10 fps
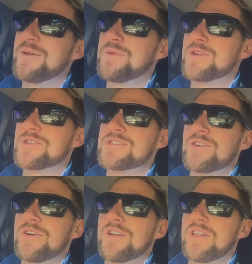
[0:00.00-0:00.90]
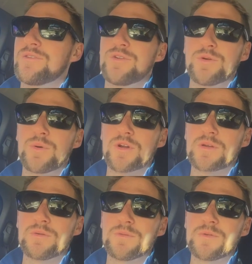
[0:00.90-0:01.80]
because I love her
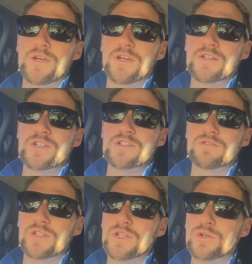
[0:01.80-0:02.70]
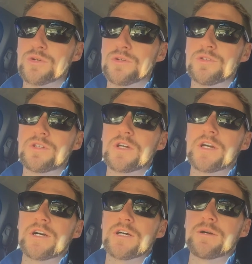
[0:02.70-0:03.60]
working with me, and she's really good.
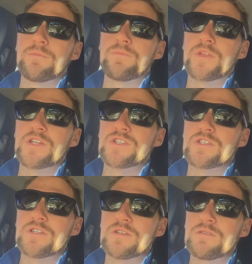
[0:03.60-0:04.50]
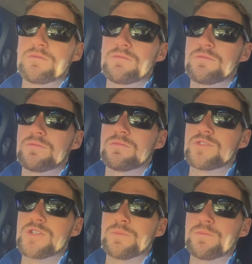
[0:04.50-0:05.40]
And she,
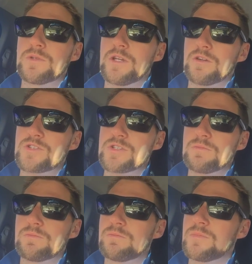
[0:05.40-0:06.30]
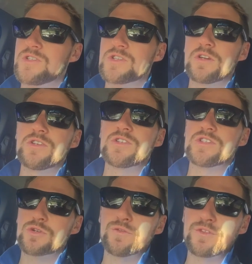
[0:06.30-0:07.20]
you know, she is it,
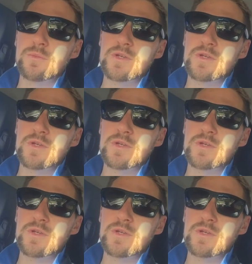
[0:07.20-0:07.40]
she's good for the